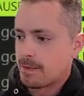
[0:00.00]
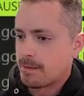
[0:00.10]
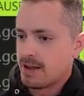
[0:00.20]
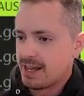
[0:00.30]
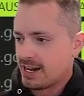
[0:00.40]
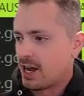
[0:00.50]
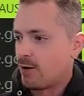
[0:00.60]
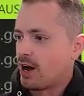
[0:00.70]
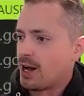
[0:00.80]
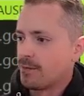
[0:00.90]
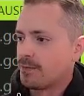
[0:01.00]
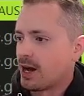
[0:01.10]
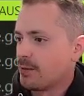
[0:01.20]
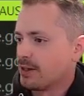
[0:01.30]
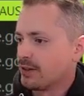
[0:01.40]
and now I'm,
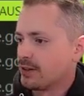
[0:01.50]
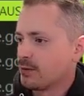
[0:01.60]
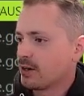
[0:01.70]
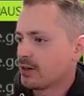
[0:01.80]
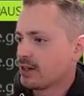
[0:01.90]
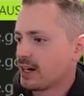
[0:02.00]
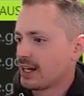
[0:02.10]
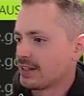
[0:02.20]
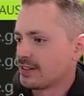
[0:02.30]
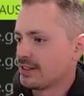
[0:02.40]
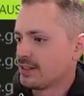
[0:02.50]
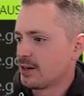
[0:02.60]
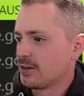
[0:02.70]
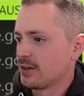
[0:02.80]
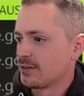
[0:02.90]
I'm into the debugger and I can see
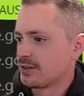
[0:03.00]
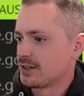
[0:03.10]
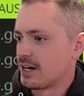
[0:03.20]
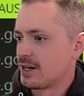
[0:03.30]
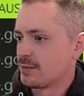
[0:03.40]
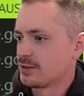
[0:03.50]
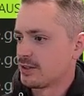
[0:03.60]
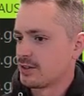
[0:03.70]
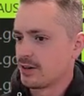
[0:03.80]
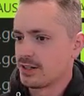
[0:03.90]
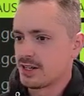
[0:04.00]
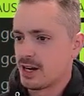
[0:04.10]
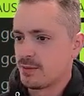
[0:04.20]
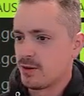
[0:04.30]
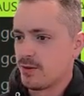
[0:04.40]
all the different times, the target
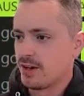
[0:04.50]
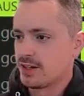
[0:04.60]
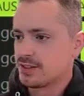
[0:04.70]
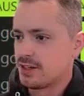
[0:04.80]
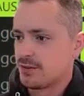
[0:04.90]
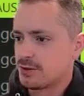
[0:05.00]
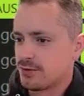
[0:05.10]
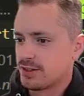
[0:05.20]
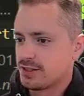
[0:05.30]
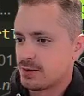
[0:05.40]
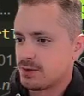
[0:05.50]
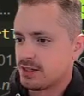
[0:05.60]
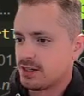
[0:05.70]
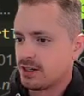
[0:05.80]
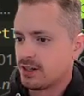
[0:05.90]
time and all that good stuff. So if I step
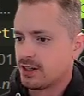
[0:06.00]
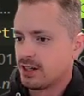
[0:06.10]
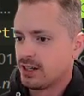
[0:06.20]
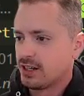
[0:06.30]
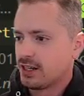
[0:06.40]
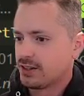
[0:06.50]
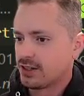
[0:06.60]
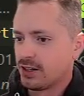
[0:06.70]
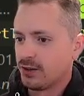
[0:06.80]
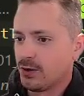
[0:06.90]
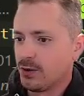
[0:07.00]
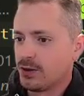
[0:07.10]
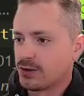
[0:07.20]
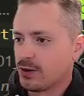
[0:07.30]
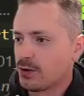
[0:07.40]
into here, it's gonna load
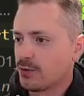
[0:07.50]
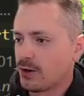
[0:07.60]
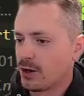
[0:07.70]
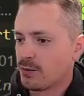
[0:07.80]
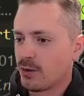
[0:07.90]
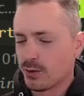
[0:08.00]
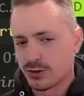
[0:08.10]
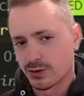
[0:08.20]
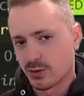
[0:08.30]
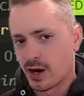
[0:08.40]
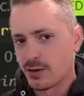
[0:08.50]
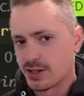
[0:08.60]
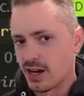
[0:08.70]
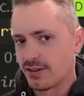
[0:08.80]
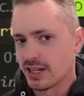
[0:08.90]
this local variable, is where I was
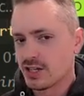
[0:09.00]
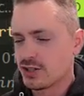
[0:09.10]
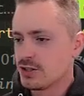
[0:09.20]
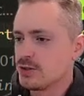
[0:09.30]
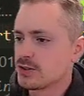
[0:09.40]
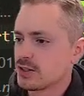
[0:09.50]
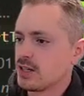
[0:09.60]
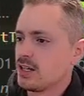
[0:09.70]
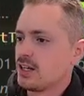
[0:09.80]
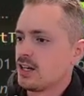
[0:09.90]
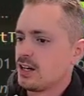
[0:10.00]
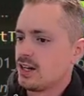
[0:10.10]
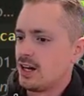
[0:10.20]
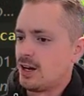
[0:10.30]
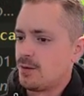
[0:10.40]
having issues.
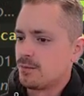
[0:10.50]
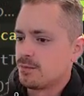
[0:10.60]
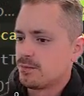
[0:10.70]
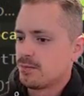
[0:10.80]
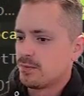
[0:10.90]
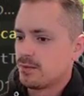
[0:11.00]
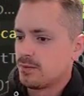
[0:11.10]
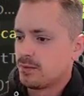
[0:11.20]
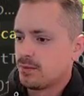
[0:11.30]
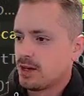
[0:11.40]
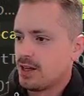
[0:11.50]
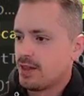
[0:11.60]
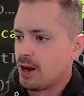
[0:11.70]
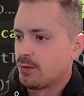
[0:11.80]
Um, and then I'll be